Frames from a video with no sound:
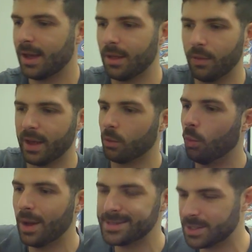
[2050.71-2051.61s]
like
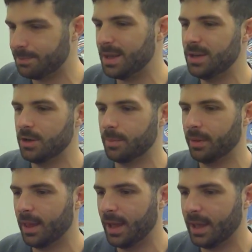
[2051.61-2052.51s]
what speed you're
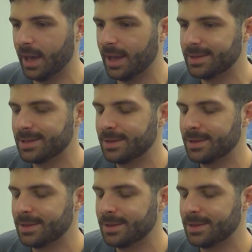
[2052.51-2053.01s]
playing at,